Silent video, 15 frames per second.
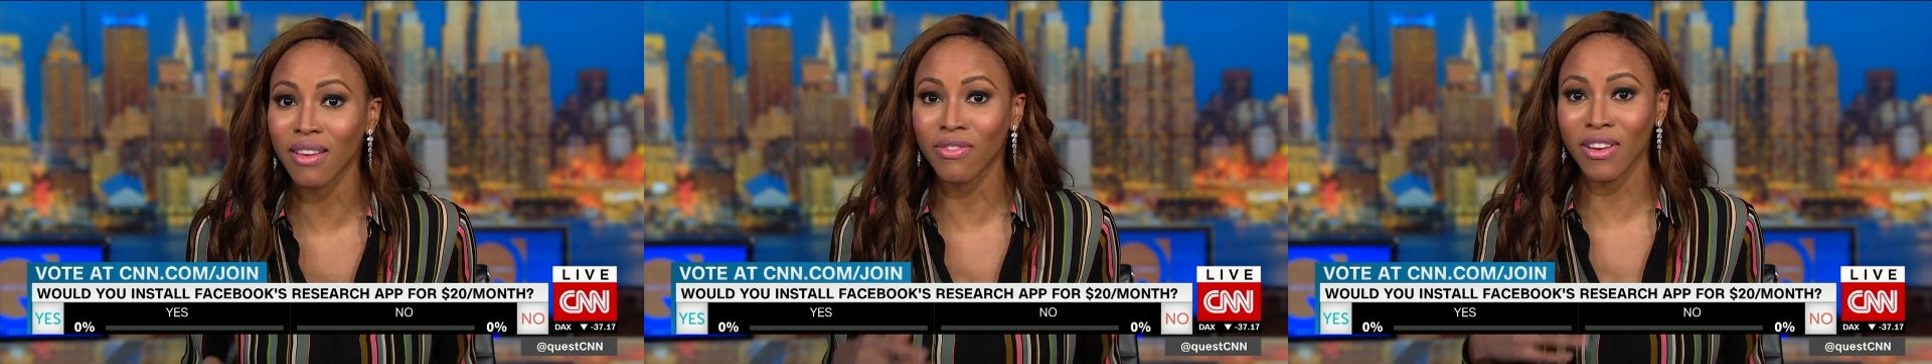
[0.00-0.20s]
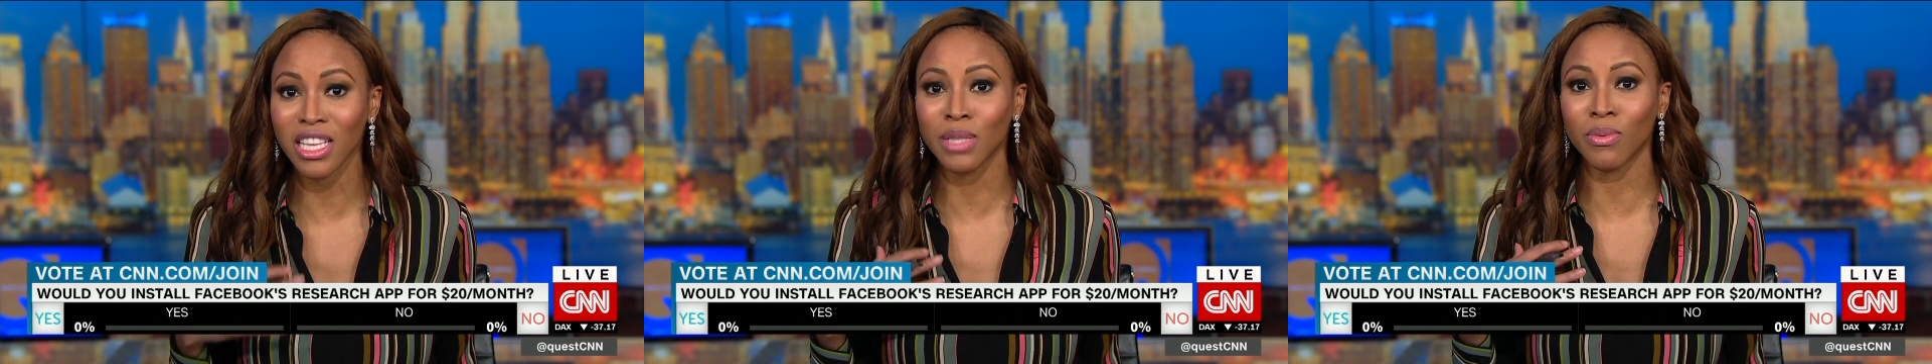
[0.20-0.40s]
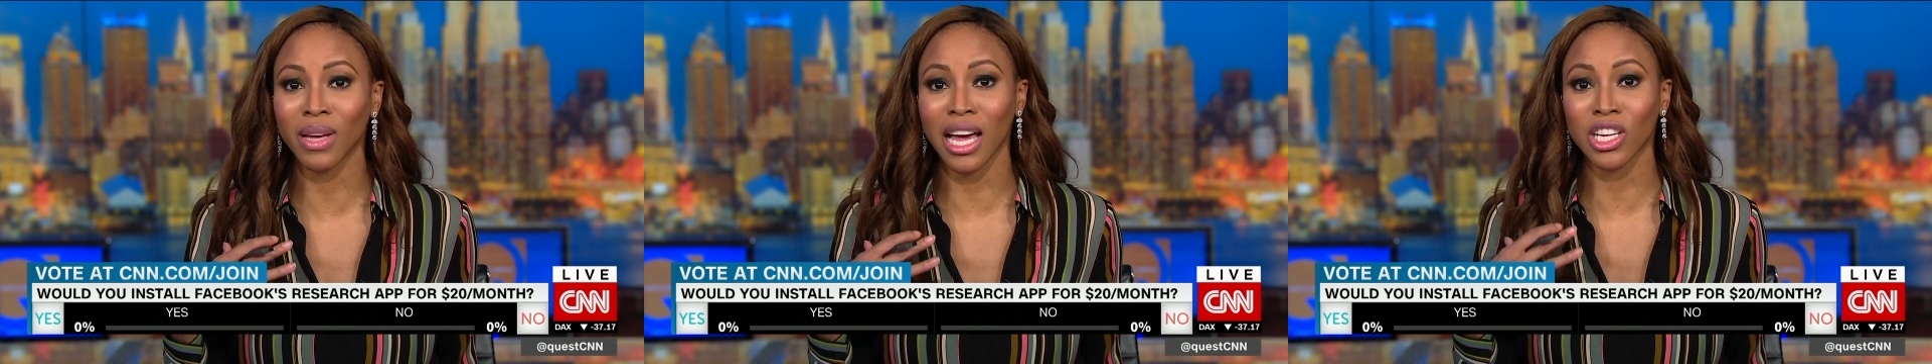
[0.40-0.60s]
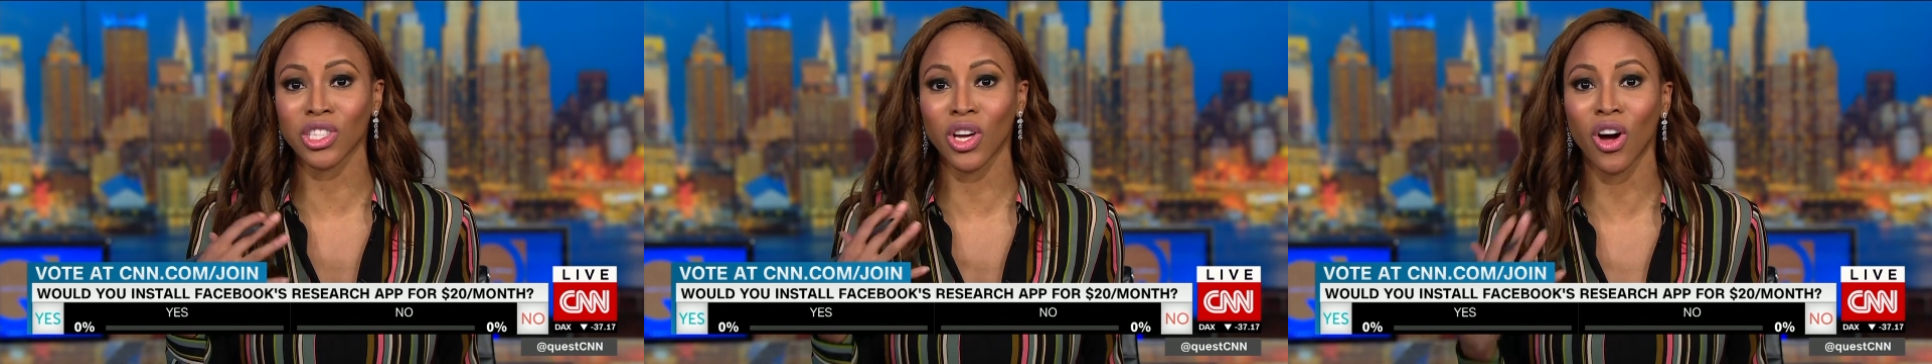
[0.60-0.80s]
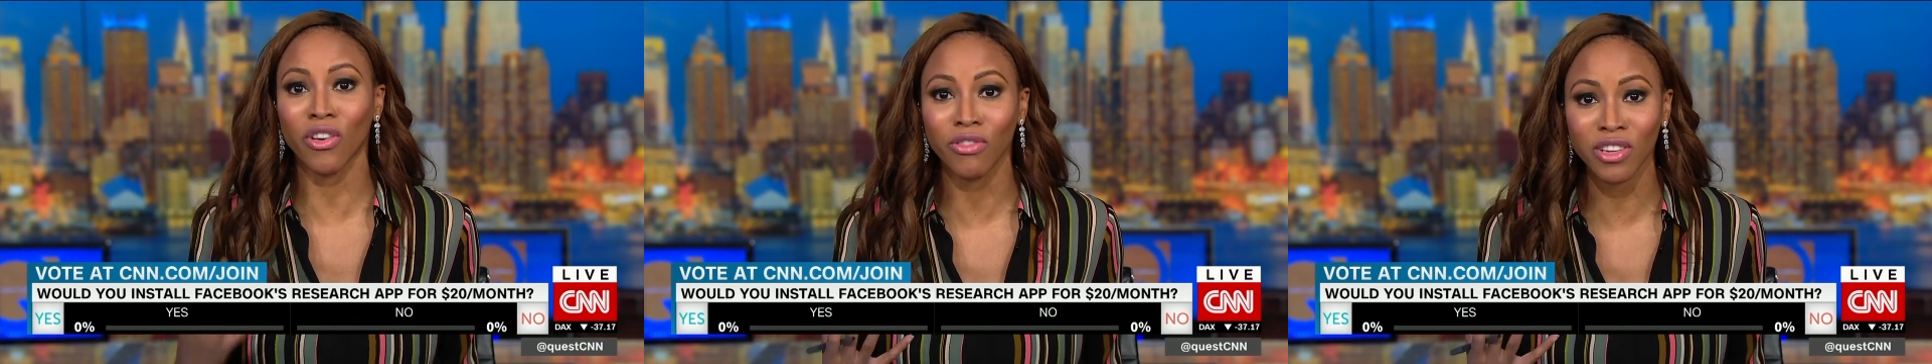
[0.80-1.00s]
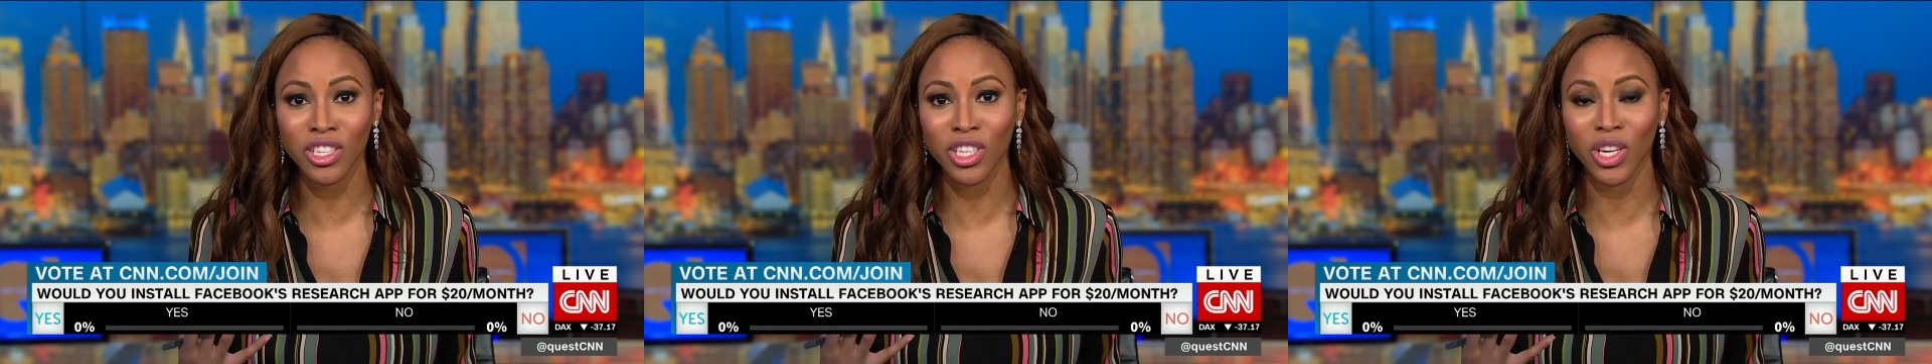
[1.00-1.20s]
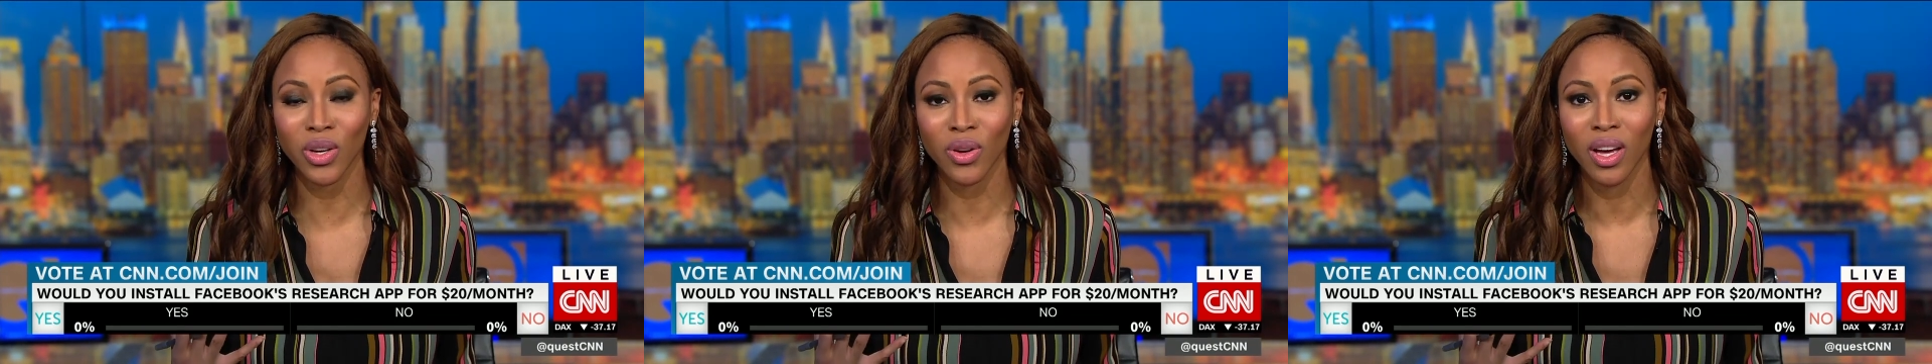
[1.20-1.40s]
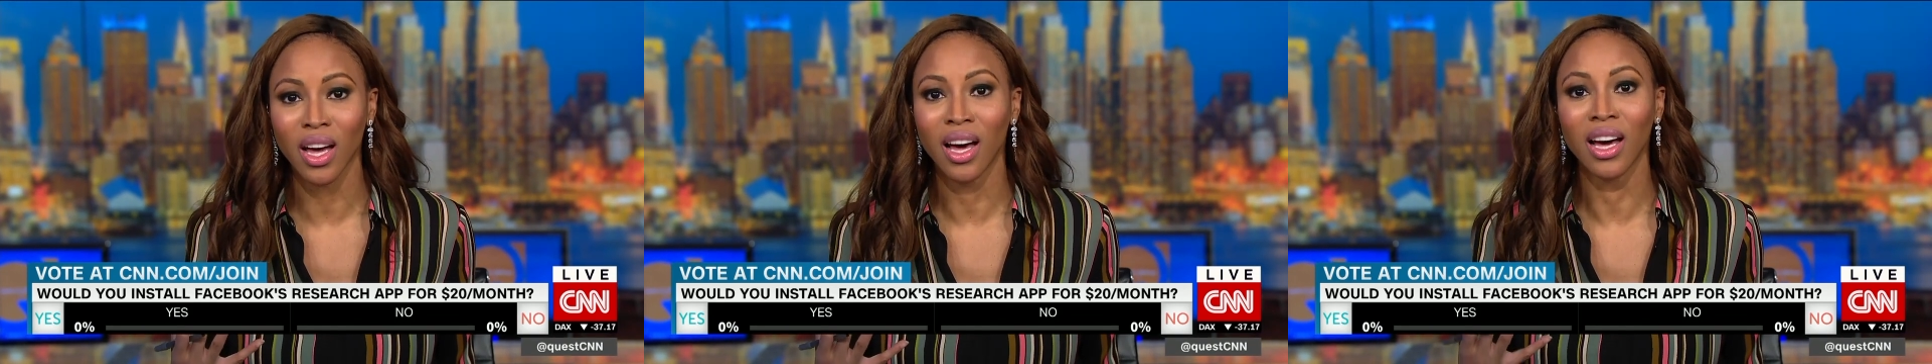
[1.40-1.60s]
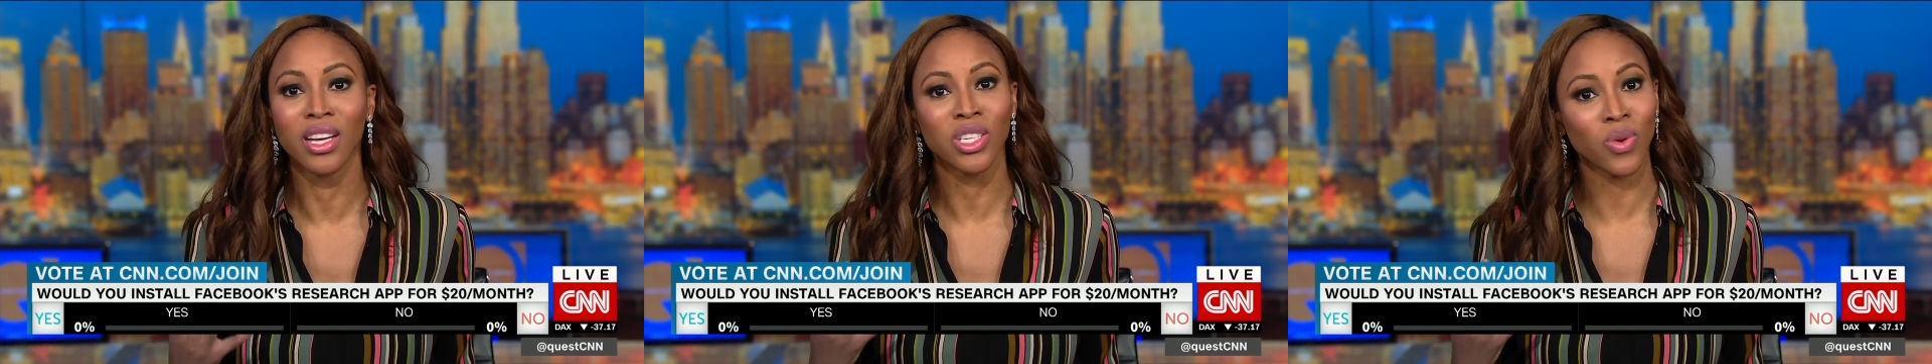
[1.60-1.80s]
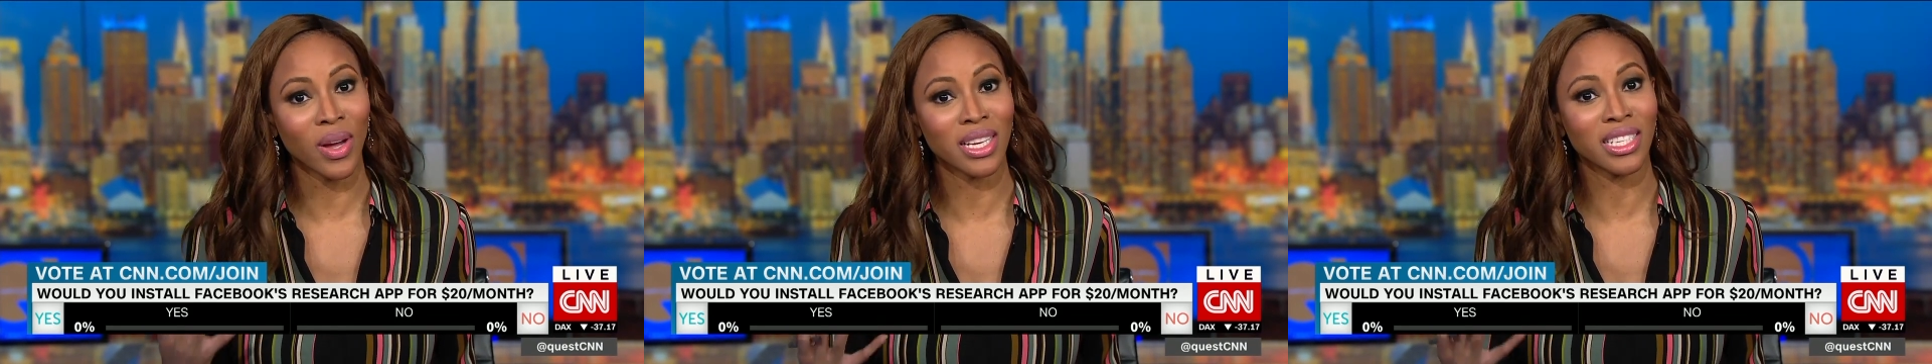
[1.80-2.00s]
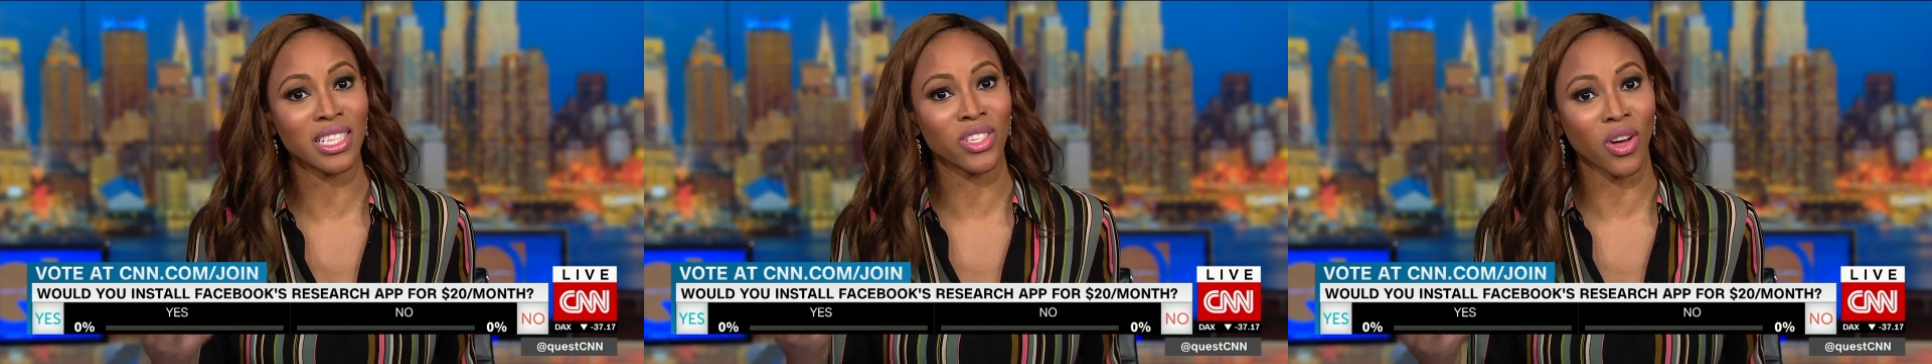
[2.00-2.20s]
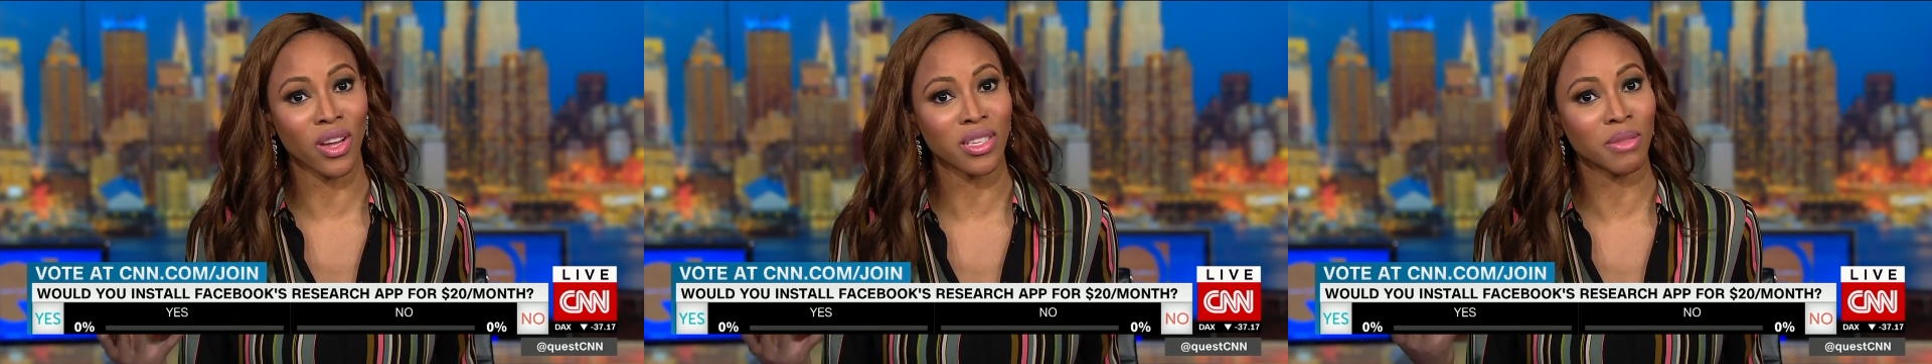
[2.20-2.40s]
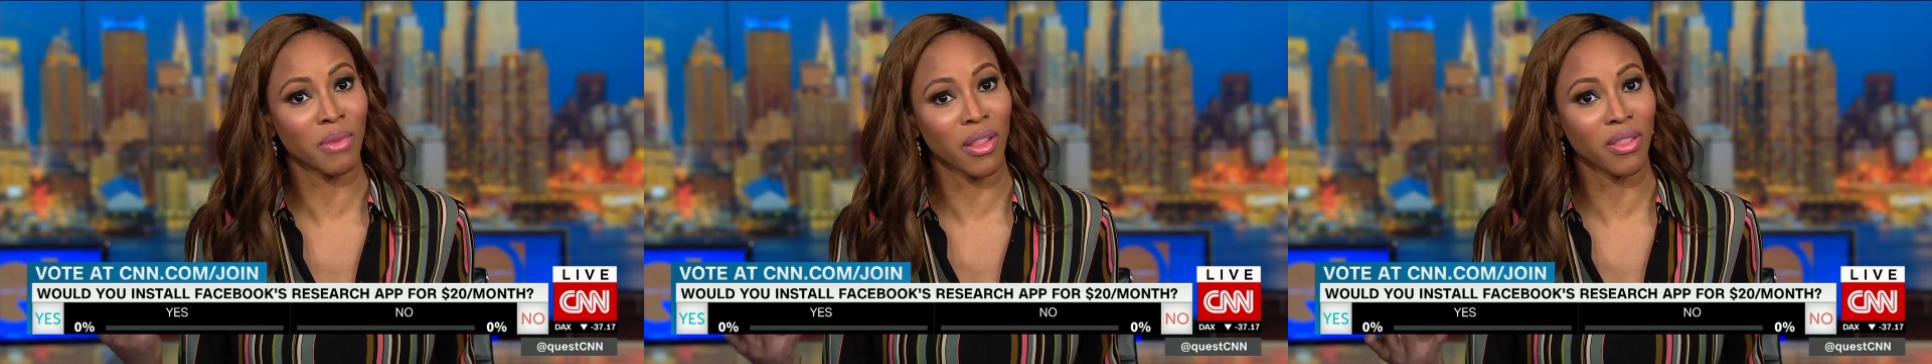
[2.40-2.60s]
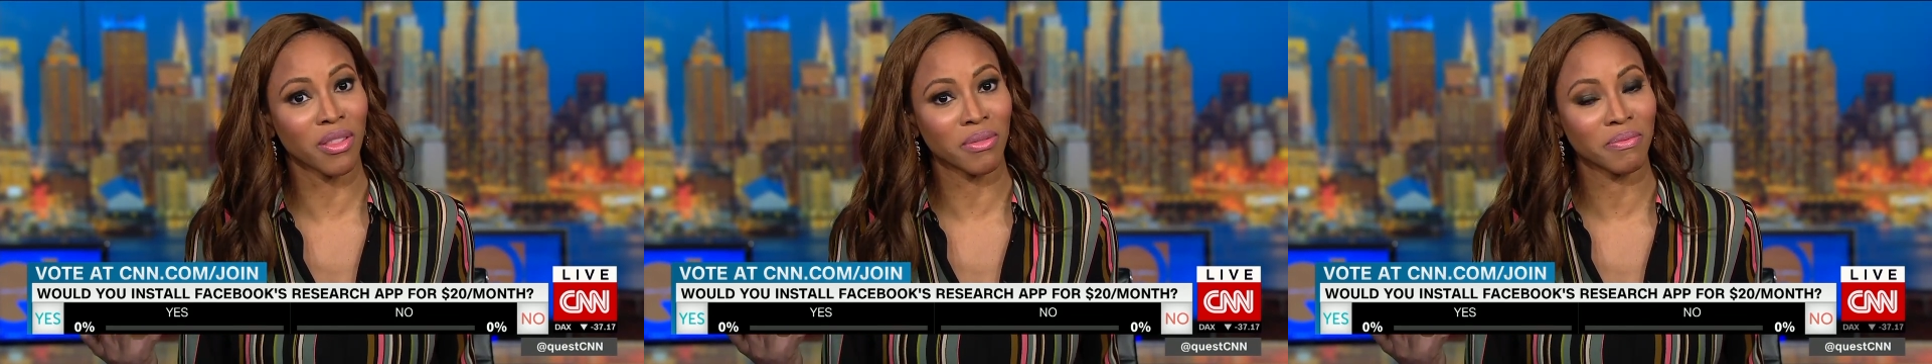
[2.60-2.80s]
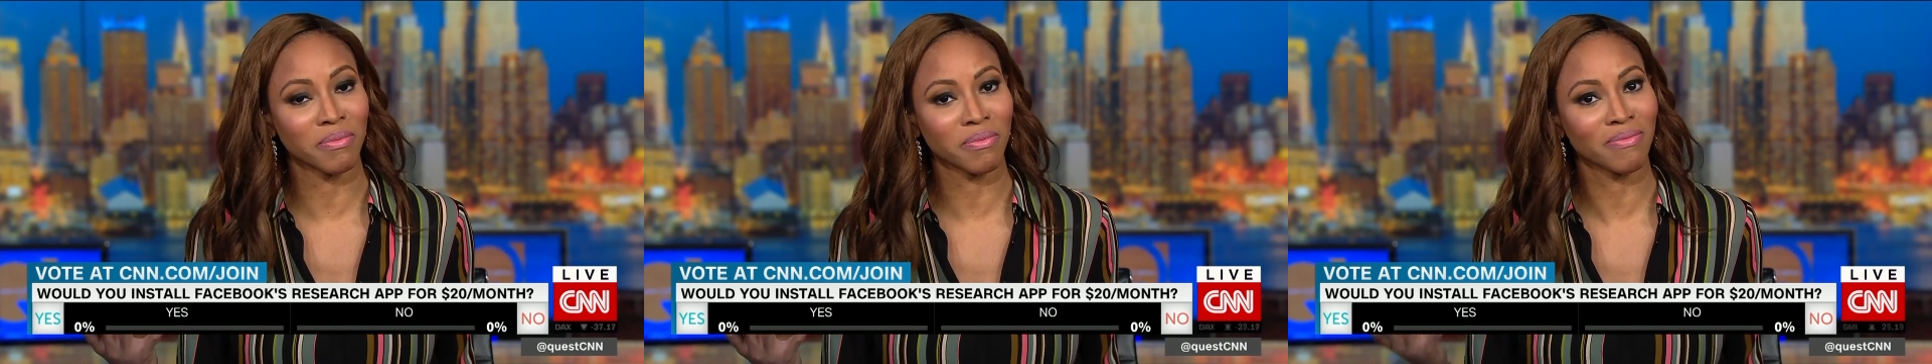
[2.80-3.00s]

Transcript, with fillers: if Facebook actually offered you $20 a month?